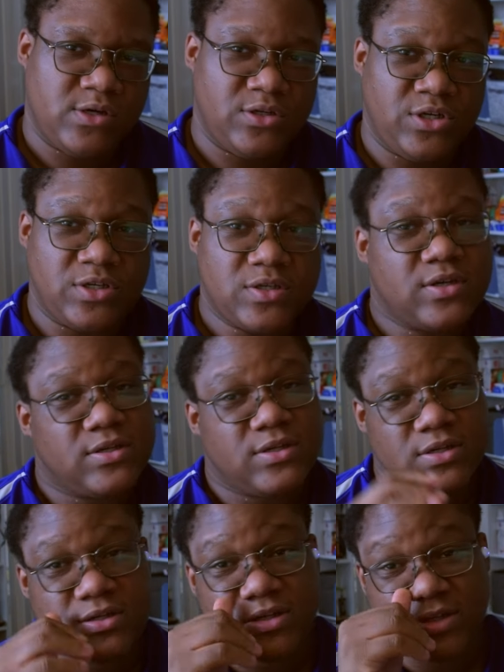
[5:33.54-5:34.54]
Just
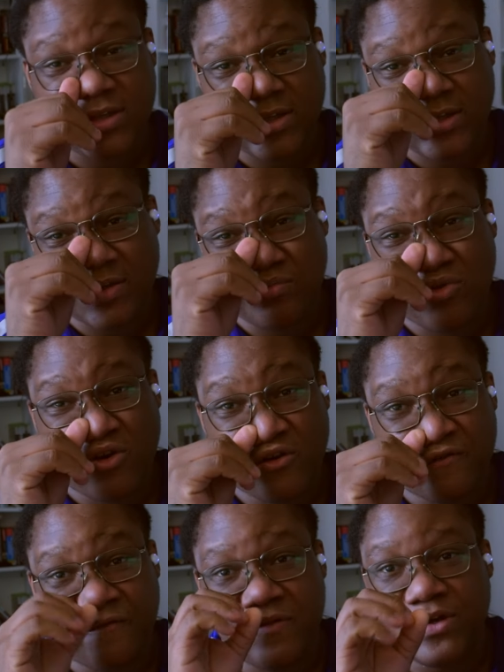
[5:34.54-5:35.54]
because it's, it's a more
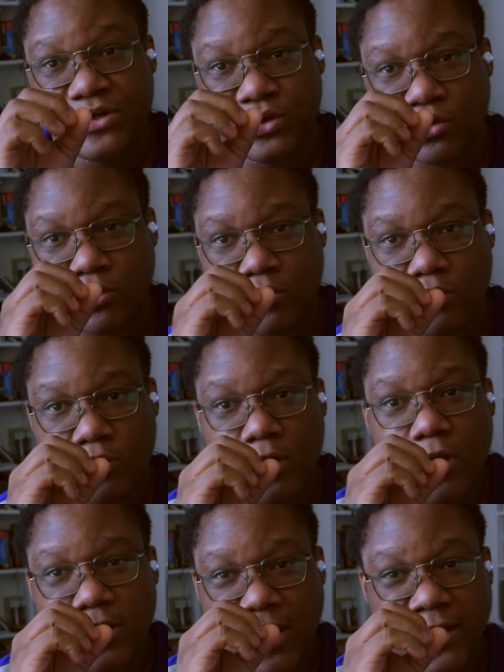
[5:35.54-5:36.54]
visual,
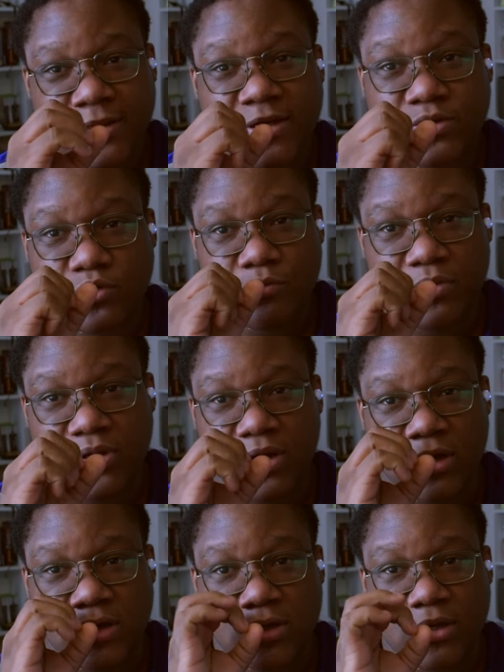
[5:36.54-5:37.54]
like this would be
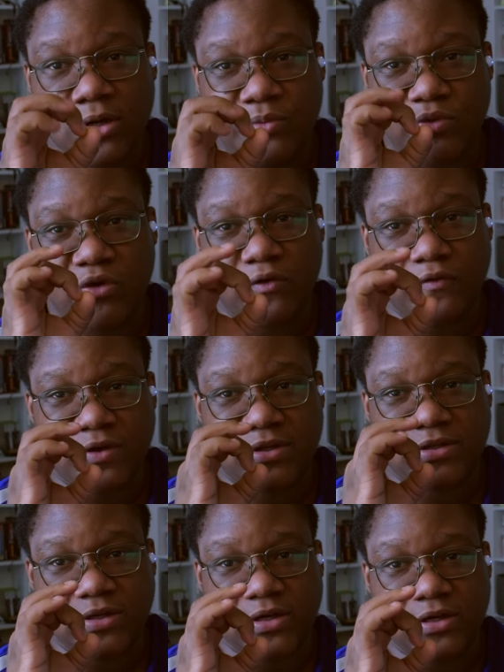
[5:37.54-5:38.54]
a good movie
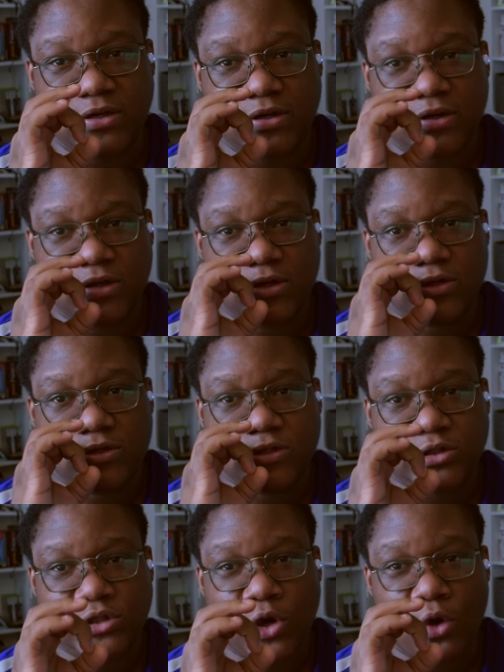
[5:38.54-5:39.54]
to
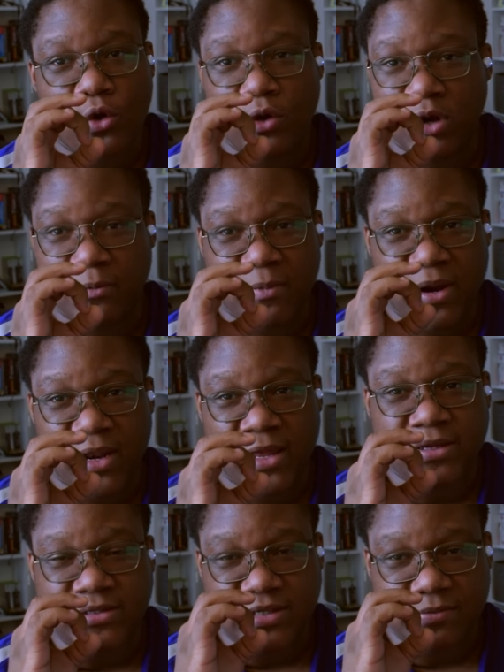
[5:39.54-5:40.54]
show in my like
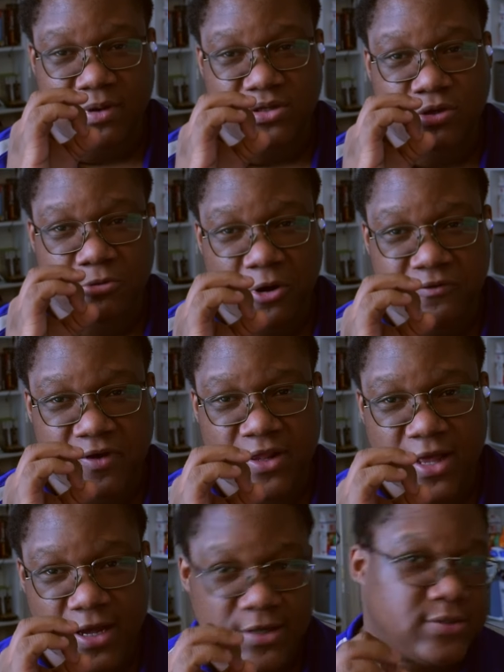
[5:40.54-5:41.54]
cinematography
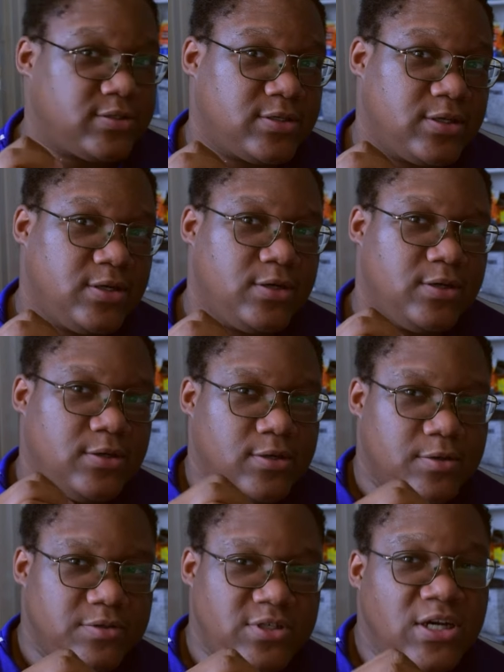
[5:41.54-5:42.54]
class
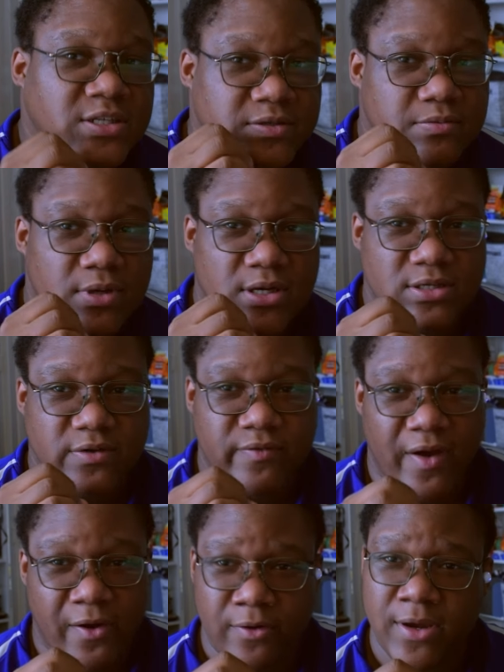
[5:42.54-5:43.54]
just because of
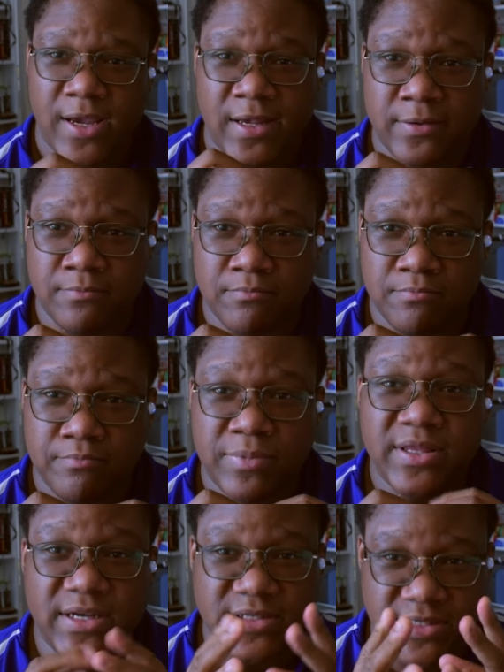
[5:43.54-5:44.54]
how eh,
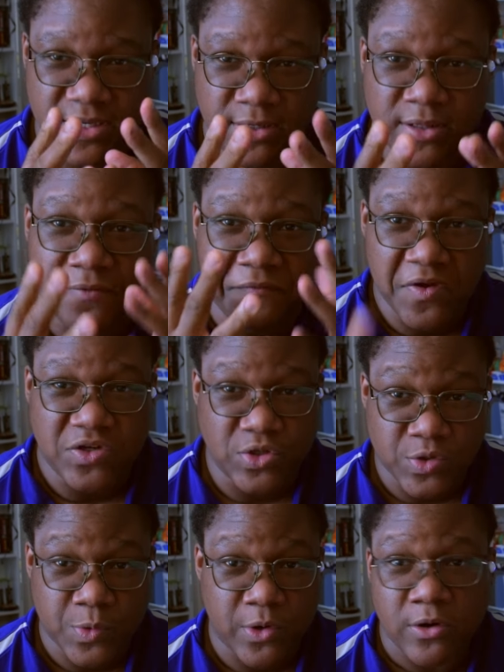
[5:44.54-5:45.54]
pleasing the
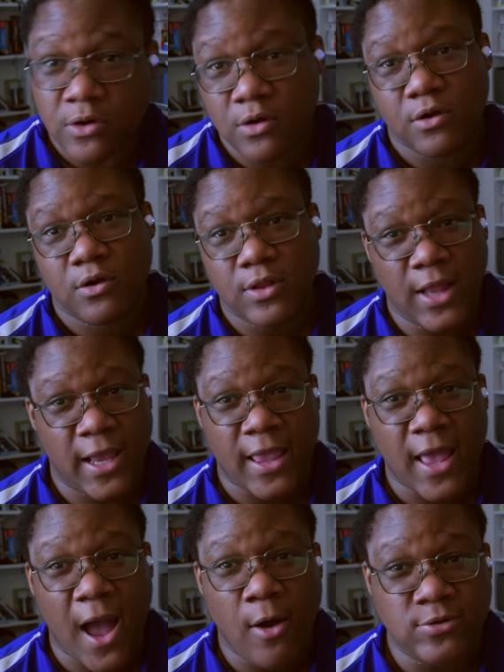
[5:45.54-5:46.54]
visuals were. Like
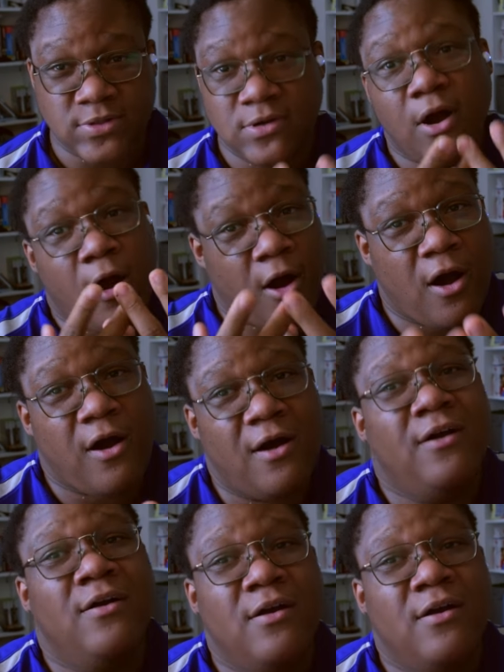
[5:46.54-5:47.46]
I was in awe.